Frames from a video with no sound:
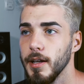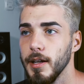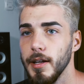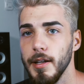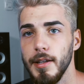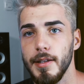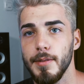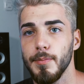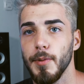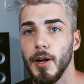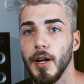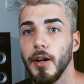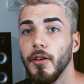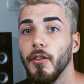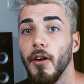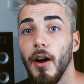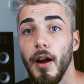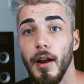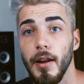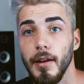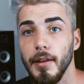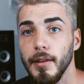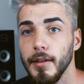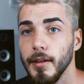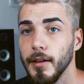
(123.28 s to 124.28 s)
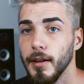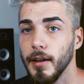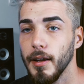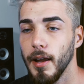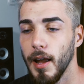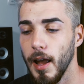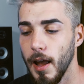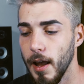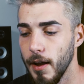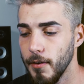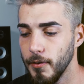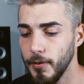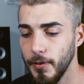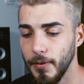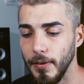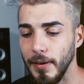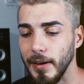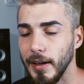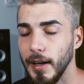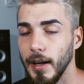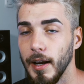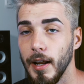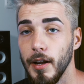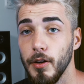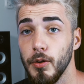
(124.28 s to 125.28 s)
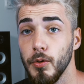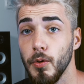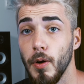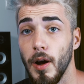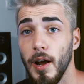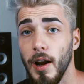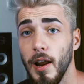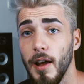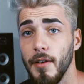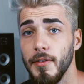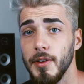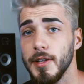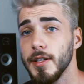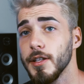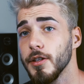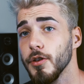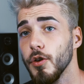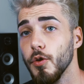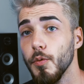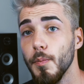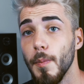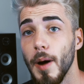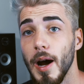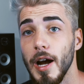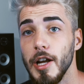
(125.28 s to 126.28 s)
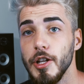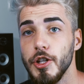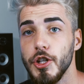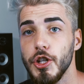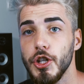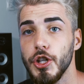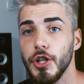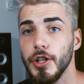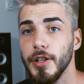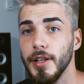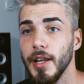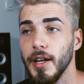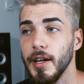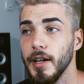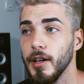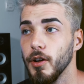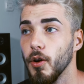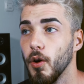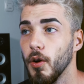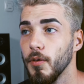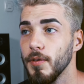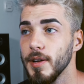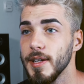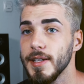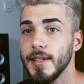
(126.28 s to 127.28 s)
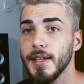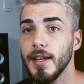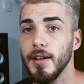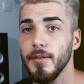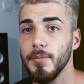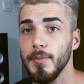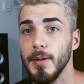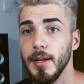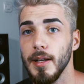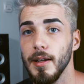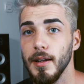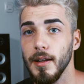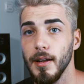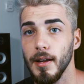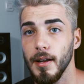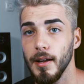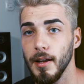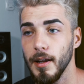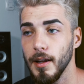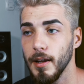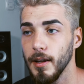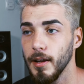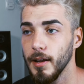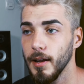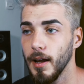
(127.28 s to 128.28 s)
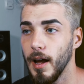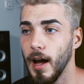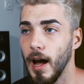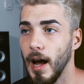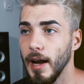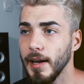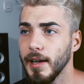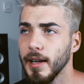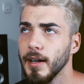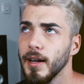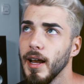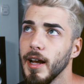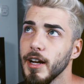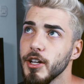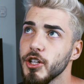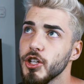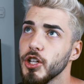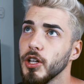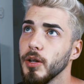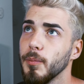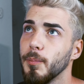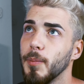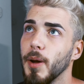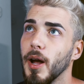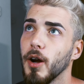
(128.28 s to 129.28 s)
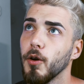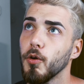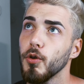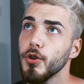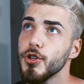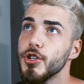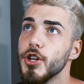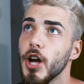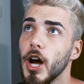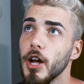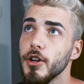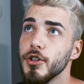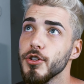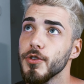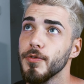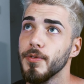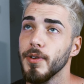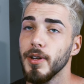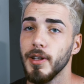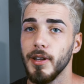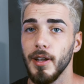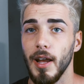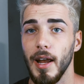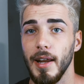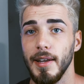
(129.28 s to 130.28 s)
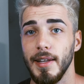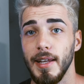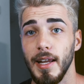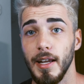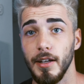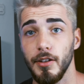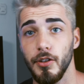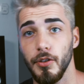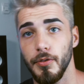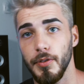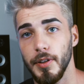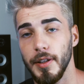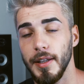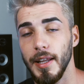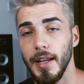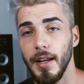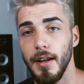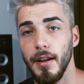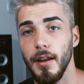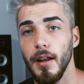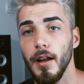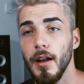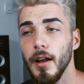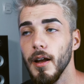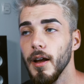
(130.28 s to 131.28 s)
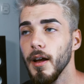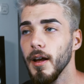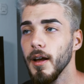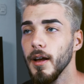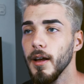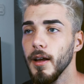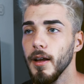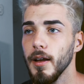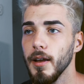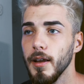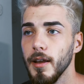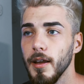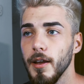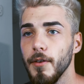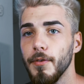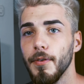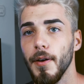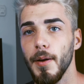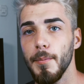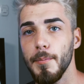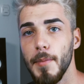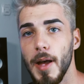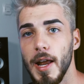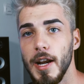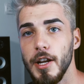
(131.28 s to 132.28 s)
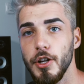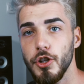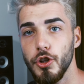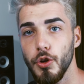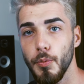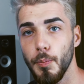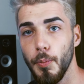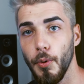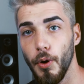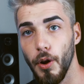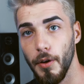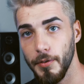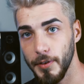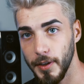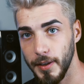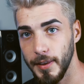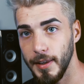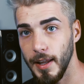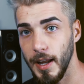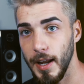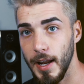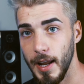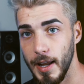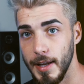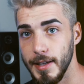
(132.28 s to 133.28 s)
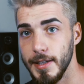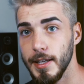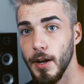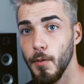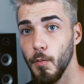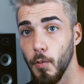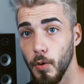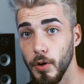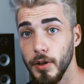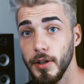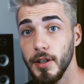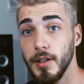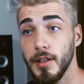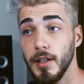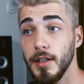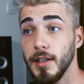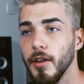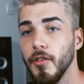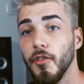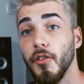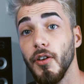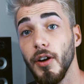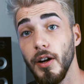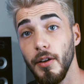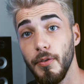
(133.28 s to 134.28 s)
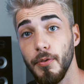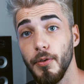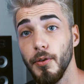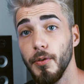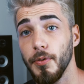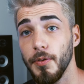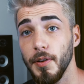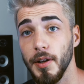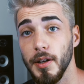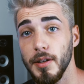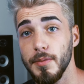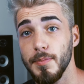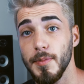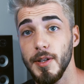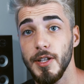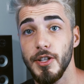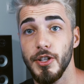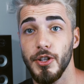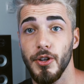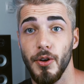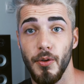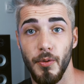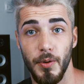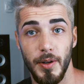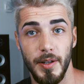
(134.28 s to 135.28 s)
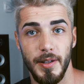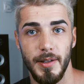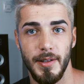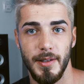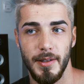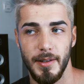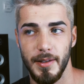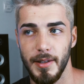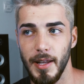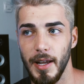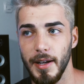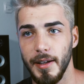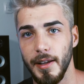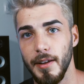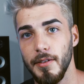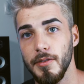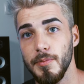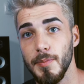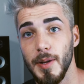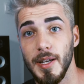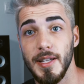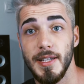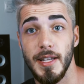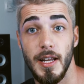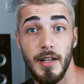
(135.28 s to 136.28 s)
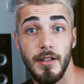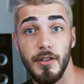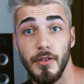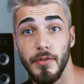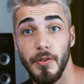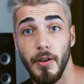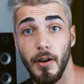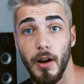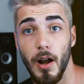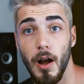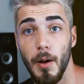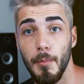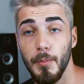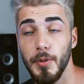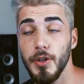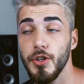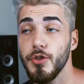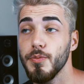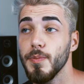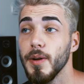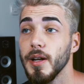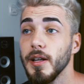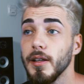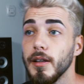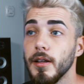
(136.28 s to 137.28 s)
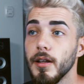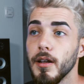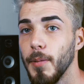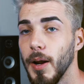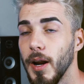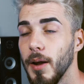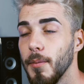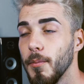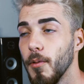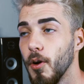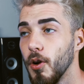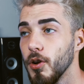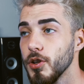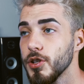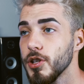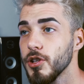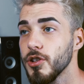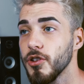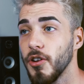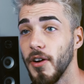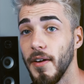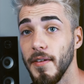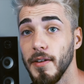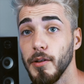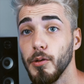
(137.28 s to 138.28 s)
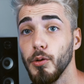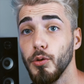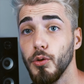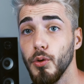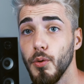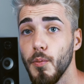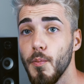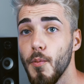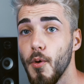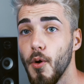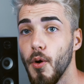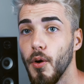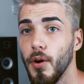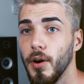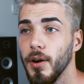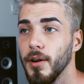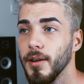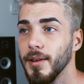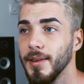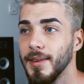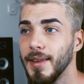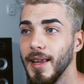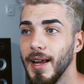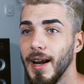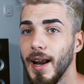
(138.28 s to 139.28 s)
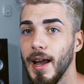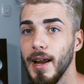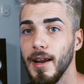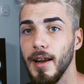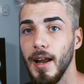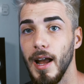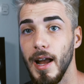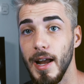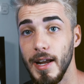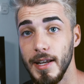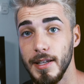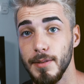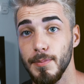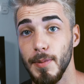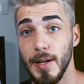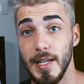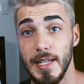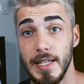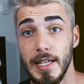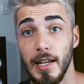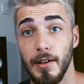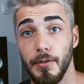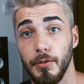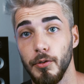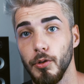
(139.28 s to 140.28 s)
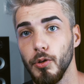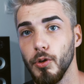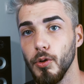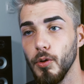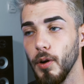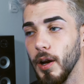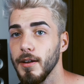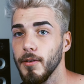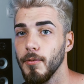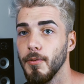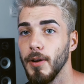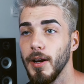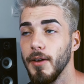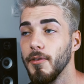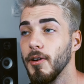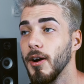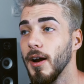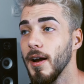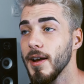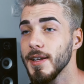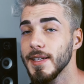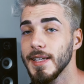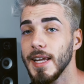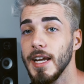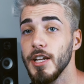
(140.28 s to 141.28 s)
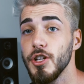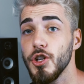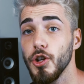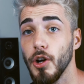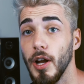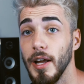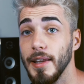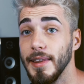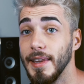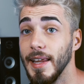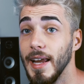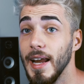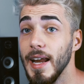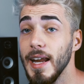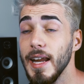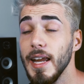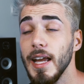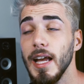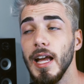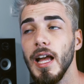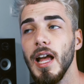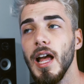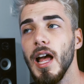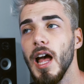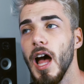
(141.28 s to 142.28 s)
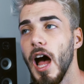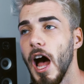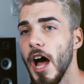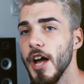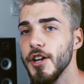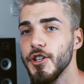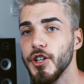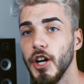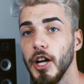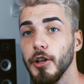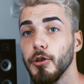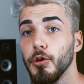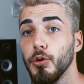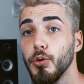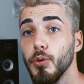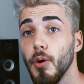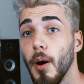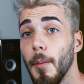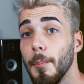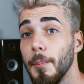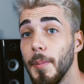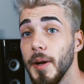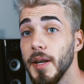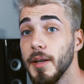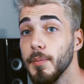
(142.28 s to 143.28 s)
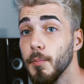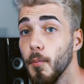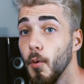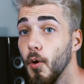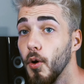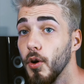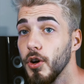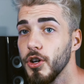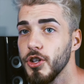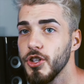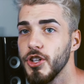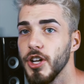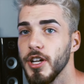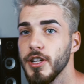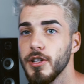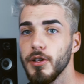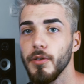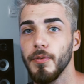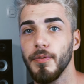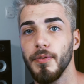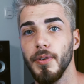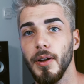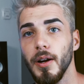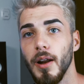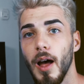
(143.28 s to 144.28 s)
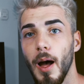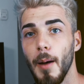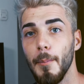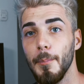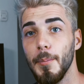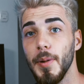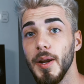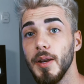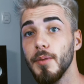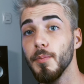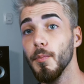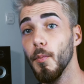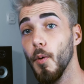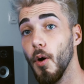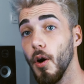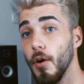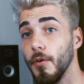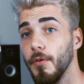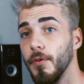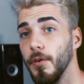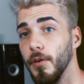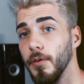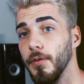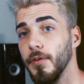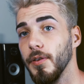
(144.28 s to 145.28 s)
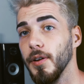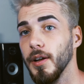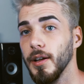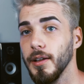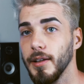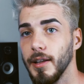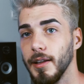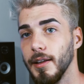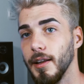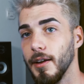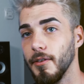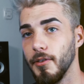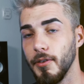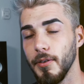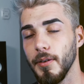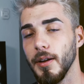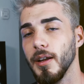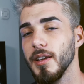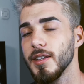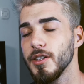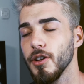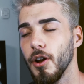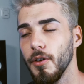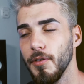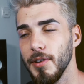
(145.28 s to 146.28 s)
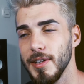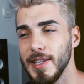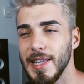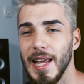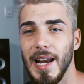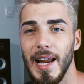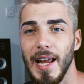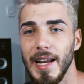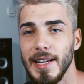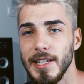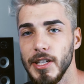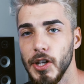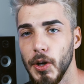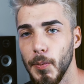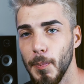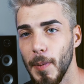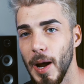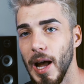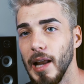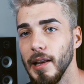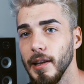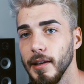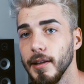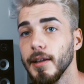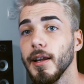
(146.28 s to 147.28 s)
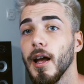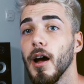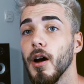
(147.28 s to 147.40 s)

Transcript: it's my grind. Everything that I do, I love it so much that it always gives me... I can actually be a good judge of it at the end of the day. If I manage to pull off the day as I wanted it, it really fulfills me, so it, that gives me a sense of accomplishment. But I'm also trying to do more than I ask myself to do. Like whenever I schedule a day, I try to do a bit more just to feel a bit more fulfilled and everything. It's always that extra mile that